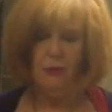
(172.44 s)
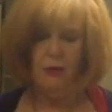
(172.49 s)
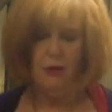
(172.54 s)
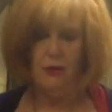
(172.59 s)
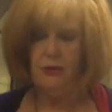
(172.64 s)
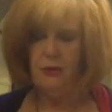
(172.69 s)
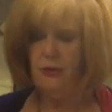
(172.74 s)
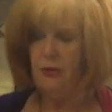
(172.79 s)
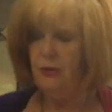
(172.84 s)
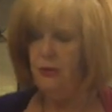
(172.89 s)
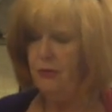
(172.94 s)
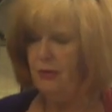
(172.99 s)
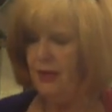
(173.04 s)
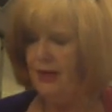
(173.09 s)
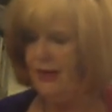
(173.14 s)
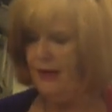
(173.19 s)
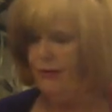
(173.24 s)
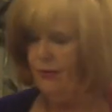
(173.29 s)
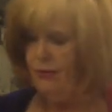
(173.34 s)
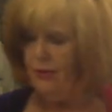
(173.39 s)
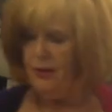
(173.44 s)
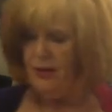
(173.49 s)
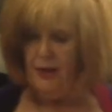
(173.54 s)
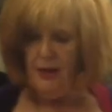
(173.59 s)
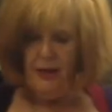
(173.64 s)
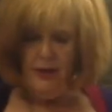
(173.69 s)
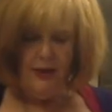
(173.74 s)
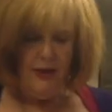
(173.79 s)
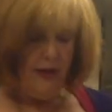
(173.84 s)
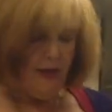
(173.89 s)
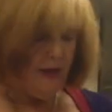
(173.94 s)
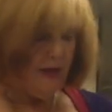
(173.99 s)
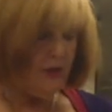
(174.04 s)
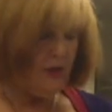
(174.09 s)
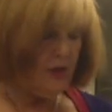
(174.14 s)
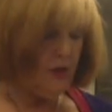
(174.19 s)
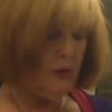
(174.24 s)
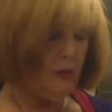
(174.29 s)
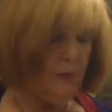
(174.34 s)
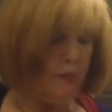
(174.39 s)
what I'll do now is
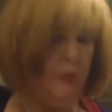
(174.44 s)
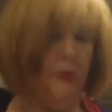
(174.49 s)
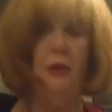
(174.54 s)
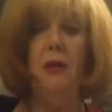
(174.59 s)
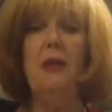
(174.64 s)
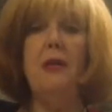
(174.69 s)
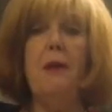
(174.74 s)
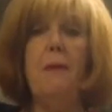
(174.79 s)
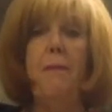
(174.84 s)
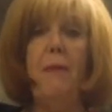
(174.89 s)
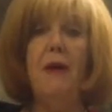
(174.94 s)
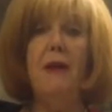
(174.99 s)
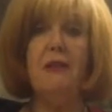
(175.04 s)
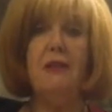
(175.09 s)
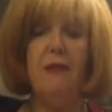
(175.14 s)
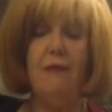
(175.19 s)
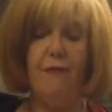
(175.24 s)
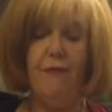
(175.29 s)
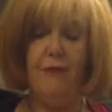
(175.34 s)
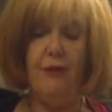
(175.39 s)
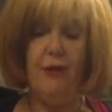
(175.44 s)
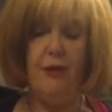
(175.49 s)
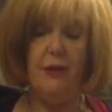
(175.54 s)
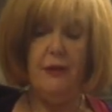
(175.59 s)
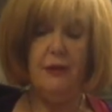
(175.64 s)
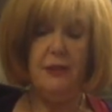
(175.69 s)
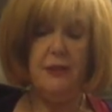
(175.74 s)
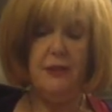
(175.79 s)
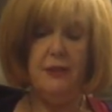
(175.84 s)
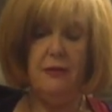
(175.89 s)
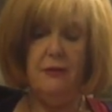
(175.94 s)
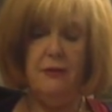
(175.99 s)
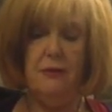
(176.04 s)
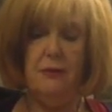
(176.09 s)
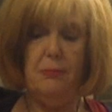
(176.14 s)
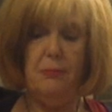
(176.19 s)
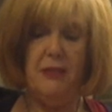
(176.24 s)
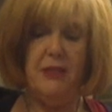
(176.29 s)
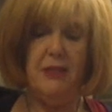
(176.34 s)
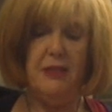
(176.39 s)
just put in the butter first and
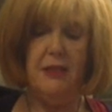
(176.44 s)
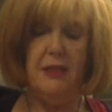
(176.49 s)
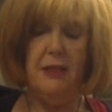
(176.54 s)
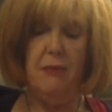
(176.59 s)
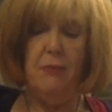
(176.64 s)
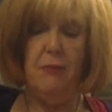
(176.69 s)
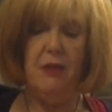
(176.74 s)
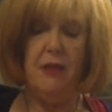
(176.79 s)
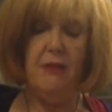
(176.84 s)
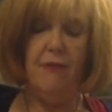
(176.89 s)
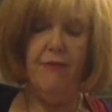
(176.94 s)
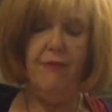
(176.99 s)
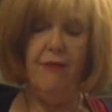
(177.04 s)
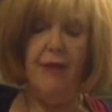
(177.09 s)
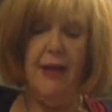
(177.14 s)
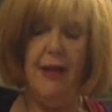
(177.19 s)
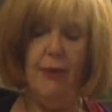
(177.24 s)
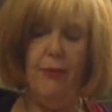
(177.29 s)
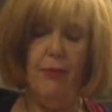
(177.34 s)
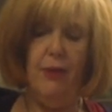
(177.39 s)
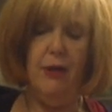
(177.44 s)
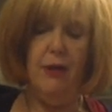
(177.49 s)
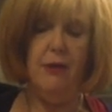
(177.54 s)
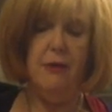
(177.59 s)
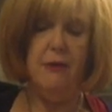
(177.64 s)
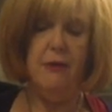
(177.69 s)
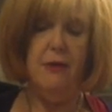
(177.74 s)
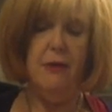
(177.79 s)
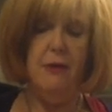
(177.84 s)
mix it in with the flour,